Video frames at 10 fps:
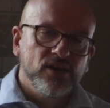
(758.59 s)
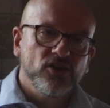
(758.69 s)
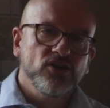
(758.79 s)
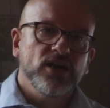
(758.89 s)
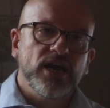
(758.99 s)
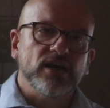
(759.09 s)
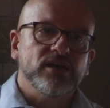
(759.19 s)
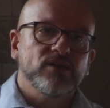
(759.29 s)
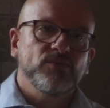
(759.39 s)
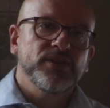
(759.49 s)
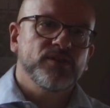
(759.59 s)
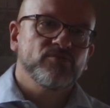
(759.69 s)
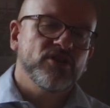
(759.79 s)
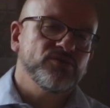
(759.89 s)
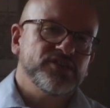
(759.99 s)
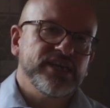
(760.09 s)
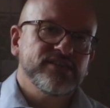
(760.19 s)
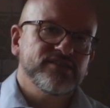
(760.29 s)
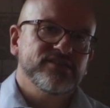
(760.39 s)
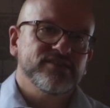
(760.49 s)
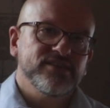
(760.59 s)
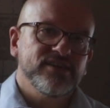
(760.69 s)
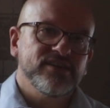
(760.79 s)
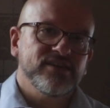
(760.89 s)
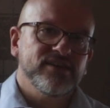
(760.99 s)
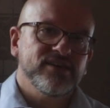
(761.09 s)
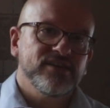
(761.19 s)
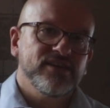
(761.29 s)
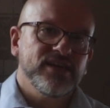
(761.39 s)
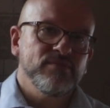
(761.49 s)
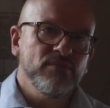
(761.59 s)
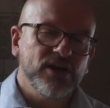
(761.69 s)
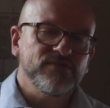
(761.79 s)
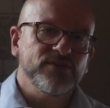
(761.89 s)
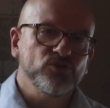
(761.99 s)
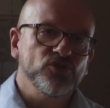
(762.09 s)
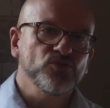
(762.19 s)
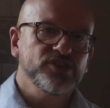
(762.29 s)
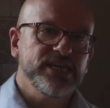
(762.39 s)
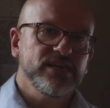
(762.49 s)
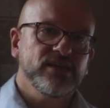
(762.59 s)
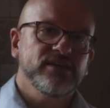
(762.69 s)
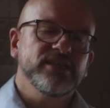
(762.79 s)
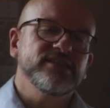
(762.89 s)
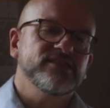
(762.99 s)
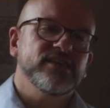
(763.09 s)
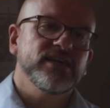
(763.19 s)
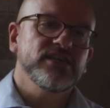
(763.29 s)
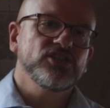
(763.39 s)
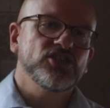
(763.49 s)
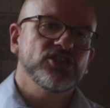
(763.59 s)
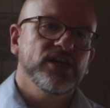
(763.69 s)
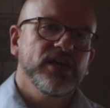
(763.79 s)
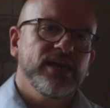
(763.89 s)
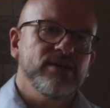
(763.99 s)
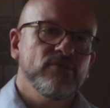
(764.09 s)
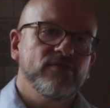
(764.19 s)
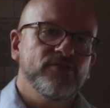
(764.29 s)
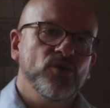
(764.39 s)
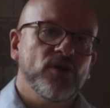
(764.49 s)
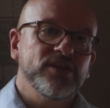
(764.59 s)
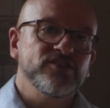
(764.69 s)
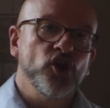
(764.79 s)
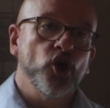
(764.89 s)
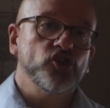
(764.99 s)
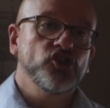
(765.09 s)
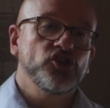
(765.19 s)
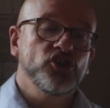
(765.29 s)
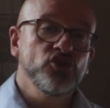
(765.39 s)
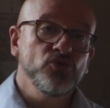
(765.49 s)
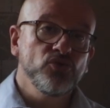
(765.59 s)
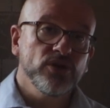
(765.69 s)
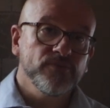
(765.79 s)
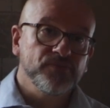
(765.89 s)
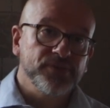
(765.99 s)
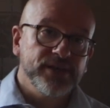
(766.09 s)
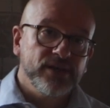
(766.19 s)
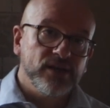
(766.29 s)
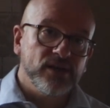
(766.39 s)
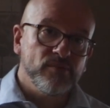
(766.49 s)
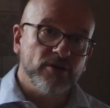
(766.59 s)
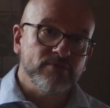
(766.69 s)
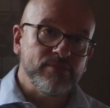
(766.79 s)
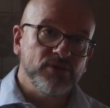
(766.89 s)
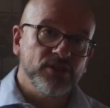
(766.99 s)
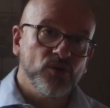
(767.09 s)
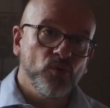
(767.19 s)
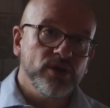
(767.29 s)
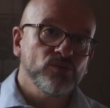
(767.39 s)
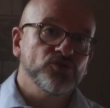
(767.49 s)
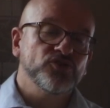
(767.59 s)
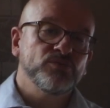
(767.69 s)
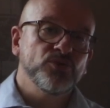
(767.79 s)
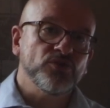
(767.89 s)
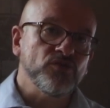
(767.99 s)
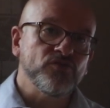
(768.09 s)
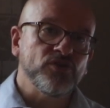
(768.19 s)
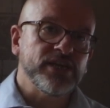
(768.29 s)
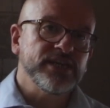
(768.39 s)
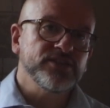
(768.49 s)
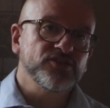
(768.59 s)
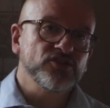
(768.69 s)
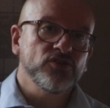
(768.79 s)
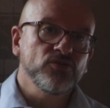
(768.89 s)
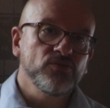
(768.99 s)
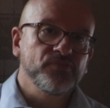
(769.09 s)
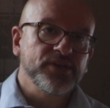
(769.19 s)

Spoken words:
Good luck with the process. It might feel daunting at this stage. It might feel like there's a lot to do, but remember that we will support you fully in school.